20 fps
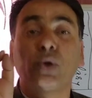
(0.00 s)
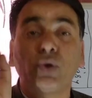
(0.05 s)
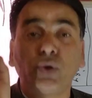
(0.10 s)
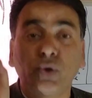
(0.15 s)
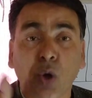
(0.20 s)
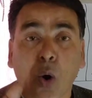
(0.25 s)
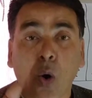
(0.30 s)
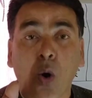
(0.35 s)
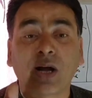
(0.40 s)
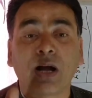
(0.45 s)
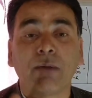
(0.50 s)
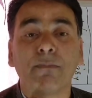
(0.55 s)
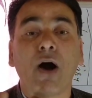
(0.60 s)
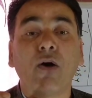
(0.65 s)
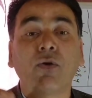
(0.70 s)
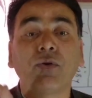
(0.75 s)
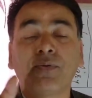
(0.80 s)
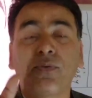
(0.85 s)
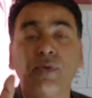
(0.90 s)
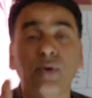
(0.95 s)
to talk
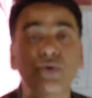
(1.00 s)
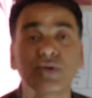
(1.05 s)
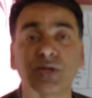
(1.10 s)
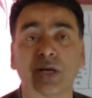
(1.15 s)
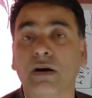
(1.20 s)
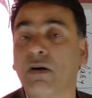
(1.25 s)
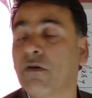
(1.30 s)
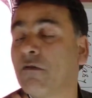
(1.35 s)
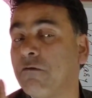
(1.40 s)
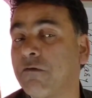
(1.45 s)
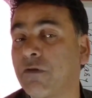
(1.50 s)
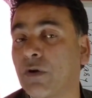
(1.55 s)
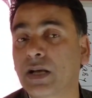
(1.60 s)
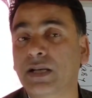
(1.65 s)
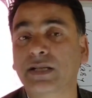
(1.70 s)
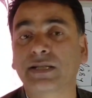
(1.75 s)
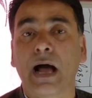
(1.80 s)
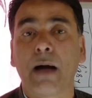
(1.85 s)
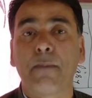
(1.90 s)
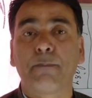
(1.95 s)
about future. For
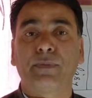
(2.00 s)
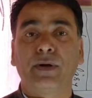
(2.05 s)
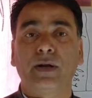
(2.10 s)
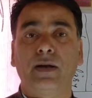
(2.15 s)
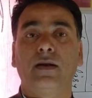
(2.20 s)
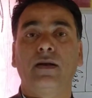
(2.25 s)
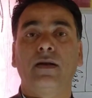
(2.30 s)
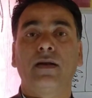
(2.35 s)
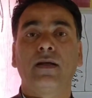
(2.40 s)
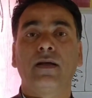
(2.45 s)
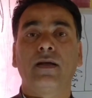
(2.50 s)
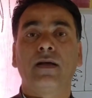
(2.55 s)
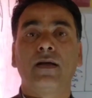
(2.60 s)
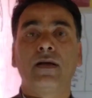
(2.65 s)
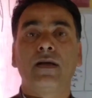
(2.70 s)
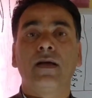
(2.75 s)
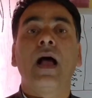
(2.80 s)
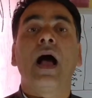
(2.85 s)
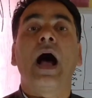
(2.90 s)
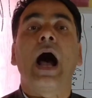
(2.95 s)
example,
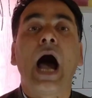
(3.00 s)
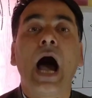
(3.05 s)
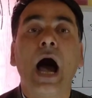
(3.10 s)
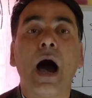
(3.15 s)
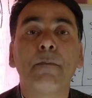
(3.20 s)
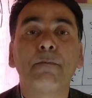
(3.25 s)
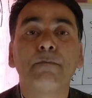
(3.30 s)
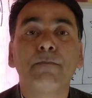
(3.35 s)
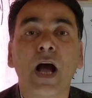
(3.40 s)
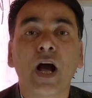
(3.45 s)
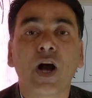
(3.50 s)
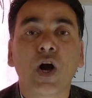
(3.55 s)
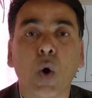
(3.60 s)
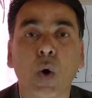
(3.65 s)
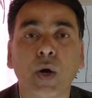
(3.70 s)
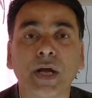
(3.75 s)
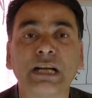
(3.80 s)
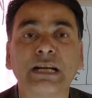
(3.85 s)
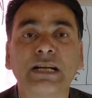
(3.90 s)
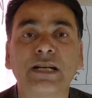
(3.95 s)
I'm
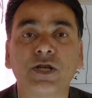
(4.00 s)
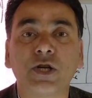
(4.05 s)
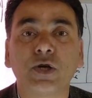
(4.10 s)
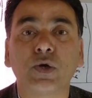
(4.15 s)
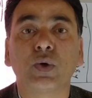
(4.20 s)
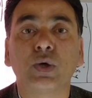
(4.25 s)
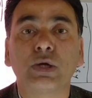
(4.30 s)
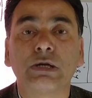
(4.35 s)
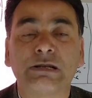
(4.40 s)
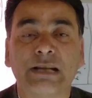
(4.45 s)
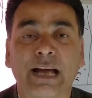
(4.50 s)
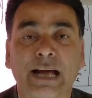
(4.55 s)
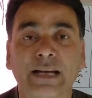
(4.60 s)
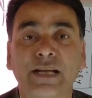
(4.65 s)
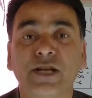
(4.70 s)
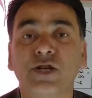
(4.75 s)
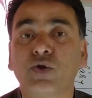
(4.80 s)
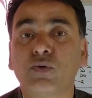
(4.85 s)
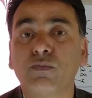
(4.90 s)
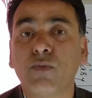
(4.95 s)
going to
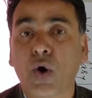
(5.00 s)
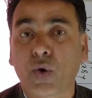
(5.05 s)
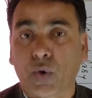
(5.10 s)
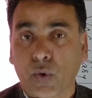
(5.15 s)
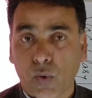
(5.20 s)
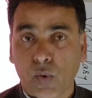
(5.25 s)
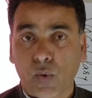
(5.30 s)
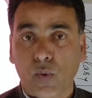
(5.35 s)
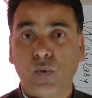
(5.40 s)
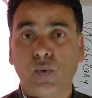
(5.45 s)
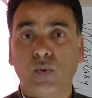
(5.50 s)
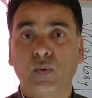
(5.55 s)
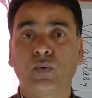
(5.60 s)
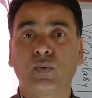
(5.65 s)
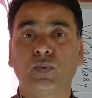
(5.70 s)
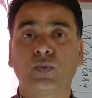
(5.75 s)
Delhi tomorrow